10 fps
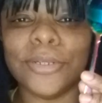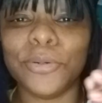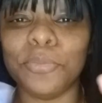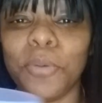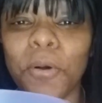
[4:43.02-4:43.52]

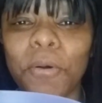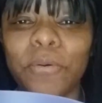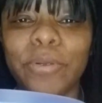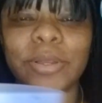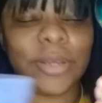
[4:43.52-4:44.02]
little
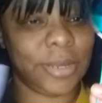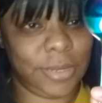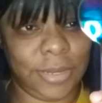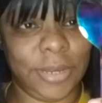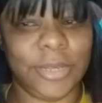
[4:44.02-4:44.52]
bowl in
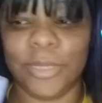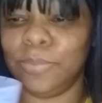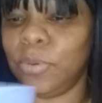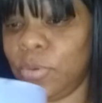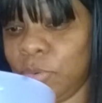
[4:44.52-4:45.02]
there and a
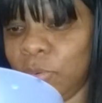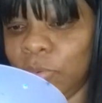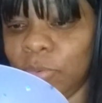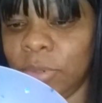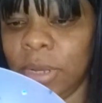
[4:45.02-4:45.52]

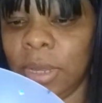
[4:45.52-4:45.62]
spoon.